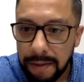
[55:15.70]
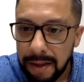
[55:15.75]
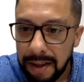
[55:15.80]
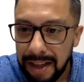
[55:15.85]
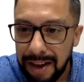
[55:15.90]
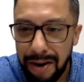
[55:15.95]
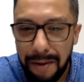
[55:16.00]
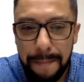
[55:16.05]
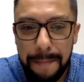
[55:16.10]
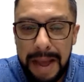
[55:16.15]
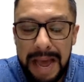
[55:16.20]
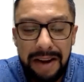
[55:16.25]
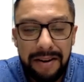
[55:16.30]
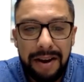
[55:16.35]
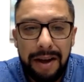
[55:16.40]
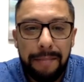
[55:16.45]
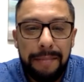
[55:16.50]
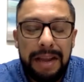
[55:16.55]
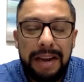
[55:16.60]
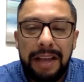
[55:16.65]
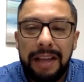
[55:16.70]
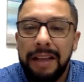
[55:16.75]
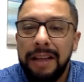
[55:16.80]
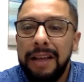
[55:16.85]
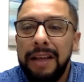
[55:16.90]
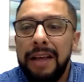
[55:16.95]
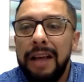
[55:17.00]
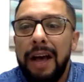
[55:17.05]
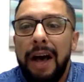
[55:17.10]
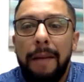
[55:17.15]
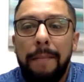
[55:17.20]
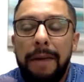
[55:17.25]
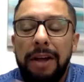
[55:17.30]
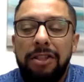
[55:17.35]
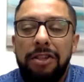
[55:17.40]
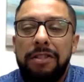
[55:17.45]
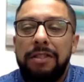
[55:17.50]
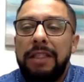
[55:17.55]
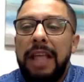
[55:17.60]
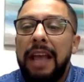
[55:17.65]
It don't matter how
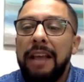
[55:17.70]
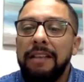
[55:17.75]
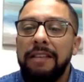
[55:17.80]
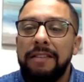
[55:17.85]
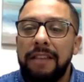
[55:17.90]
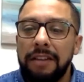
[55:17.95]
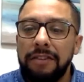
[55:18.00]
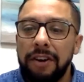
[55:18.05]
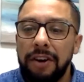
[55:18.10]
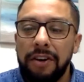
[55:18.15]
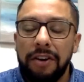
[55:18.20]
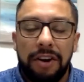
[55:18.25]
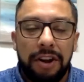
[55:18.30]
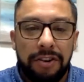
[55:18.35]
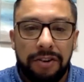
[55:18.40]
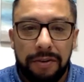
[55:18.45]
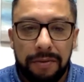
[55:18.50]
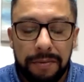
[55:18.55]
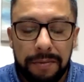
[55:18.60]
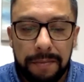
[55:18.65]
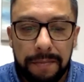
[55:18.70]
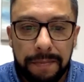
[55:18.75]
much things that they're going to do.